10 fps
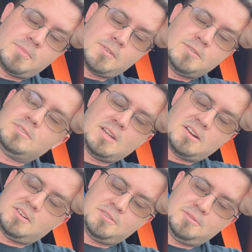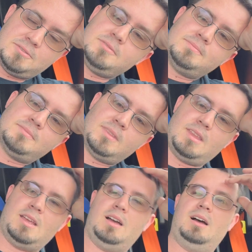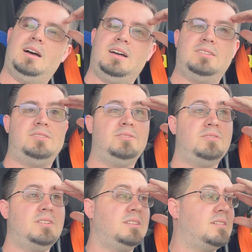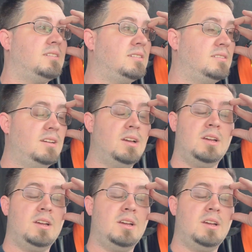through Terre Haute to get to Clinton.